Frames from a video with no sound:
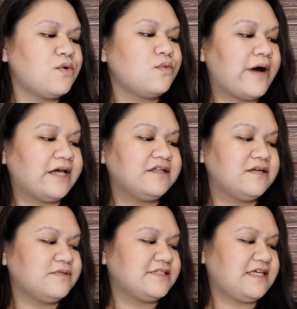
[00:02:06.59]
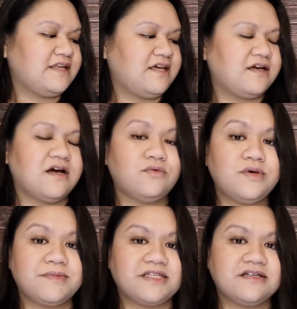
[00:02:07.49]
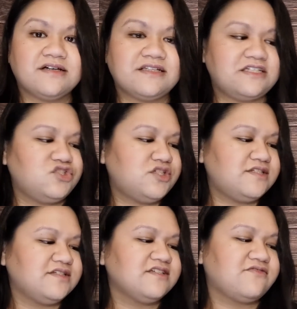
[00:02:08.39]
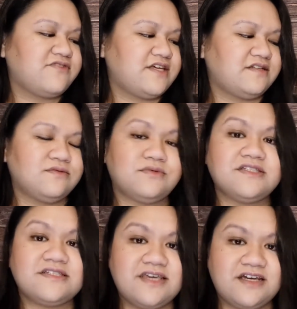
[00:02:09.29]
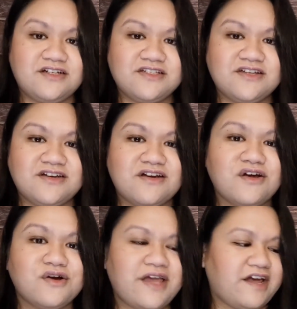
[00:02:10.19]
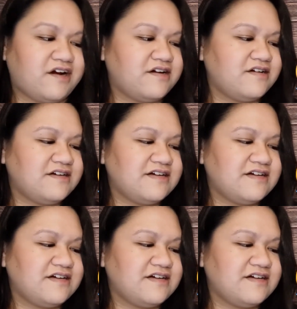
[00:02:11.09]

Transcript: While he was eating, a woman cleaned Jesus' feet with tears, her hair,